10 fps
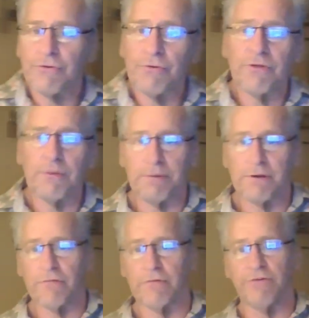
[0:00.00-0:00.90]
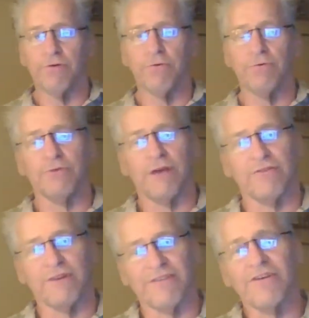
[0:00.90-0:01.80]
through the peer reviews
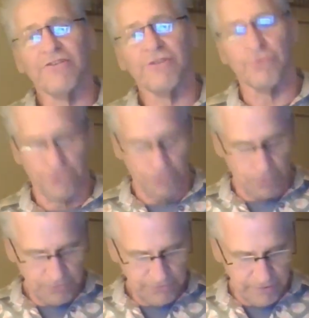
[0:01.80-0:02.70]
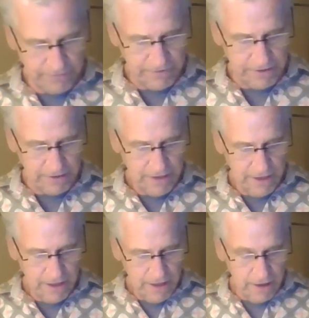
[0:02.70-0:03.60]
as an additional source
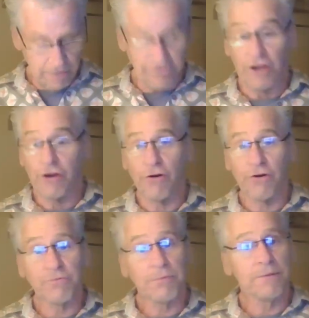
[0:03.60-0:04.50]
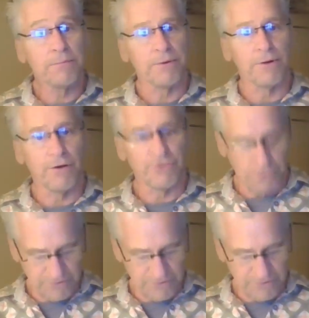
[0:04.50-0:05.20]
of encouragement, but also